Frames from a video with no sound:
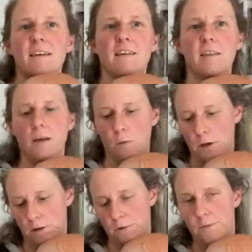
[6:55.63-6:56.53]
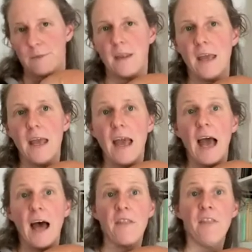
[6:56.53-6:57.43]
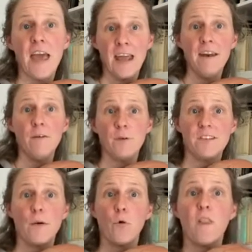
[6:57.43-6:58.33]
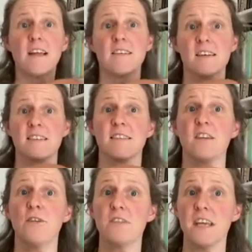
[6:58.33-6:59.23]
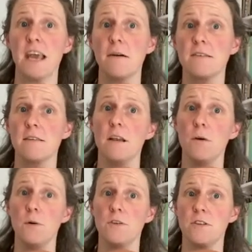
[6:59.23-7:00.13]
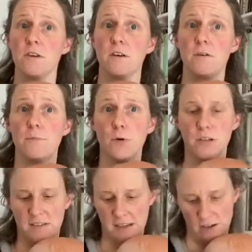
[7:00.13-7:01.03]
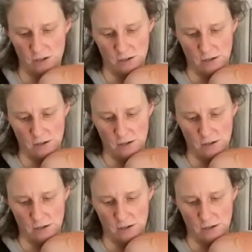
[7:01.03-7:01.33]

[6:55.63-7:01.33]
There we go. And then, because that, what that does is, can you see how it's lowered the body section?